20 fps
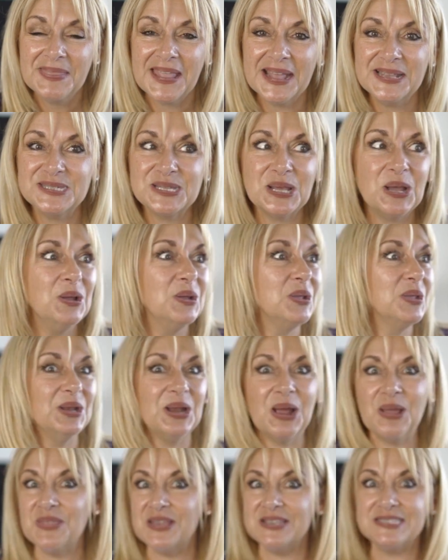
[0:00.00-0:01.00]
And so,
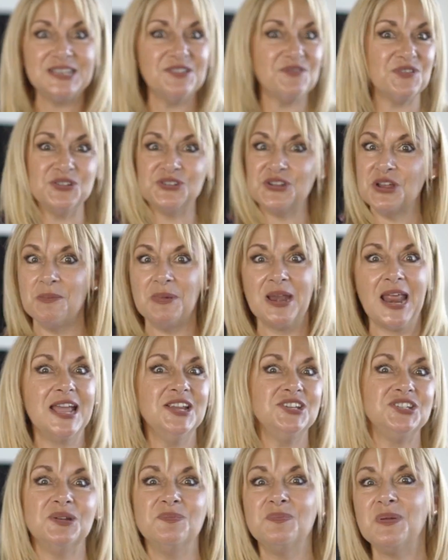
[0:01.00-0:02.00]
there's different
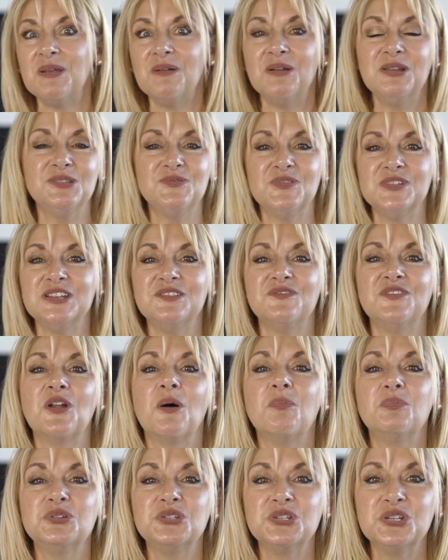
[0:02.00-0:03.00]
germination periods for different
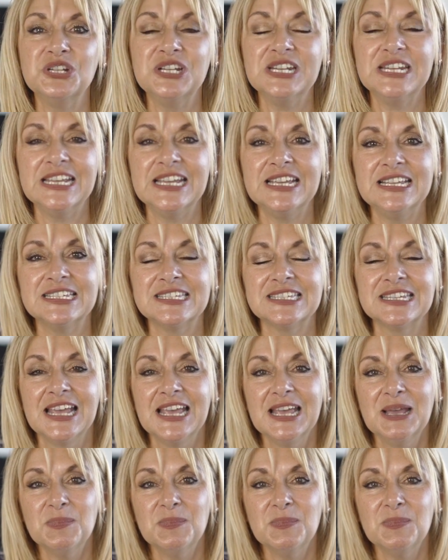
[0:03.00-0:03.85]
opportunities.